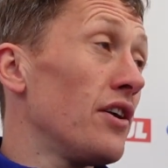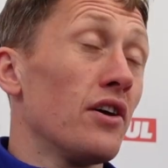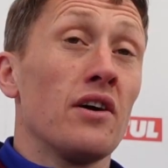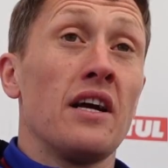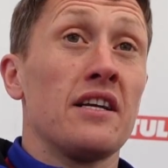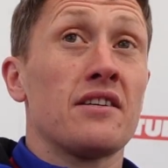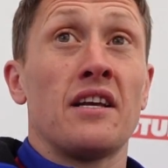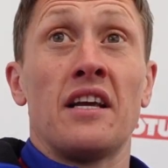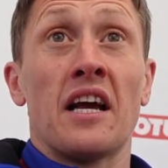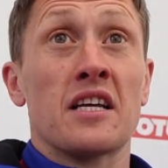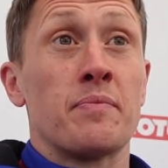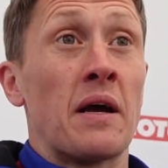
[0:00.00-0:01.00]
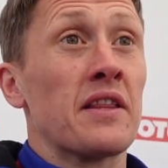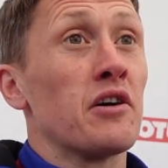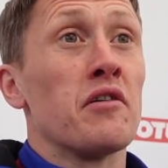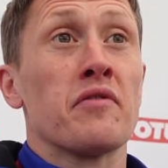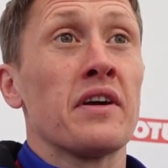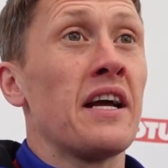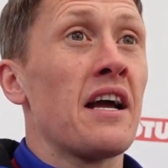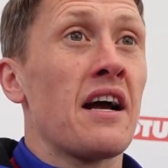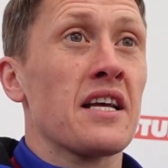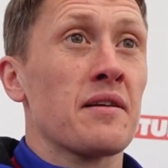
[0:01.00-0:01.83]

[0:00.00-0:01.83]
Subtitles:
No, you expect that over here.